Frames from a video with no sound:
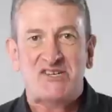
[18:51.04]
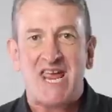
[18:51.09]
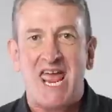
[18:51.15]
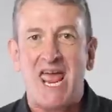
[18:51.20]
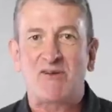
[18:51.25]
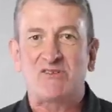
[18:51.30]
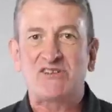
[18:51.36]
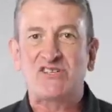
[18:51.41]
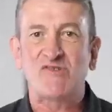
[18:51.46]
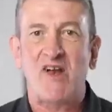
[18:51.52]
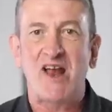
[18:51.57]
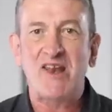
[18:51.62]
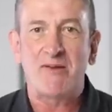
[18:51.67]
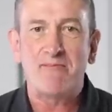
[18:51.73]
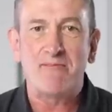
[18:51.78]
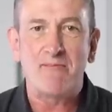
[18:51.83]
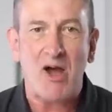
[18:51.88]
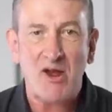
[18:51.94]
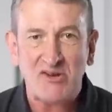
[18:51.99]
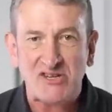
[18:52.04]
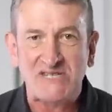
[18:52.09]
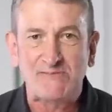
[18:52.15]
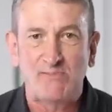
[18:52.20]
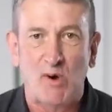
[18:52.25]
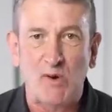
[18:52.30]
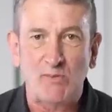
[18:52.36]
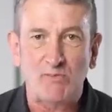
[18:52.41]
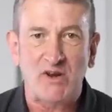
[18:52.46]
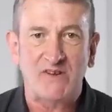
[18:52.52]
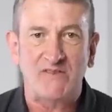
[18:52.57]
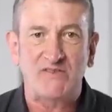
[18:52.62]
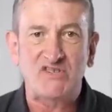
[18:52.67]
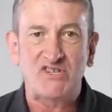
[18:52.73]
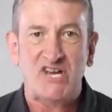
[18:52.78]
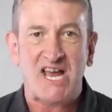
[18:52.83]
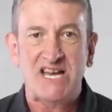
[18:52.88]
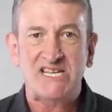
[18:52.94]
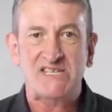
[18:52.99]
how Australian motorsport might have
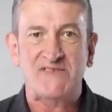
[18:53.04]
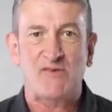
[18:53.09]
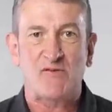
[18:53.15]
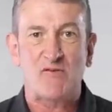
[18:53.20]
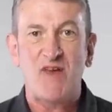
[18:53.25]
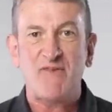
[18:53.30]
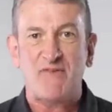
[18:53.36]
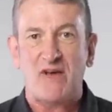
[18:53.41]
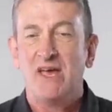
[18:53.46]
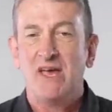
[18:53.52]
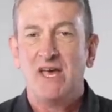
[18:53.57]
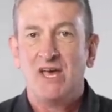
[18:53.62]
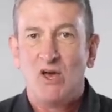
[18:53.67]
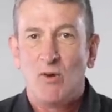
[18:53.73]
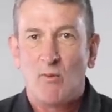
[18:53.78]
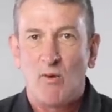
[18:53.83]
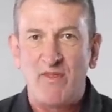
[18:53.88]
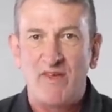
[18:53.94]
changed forever with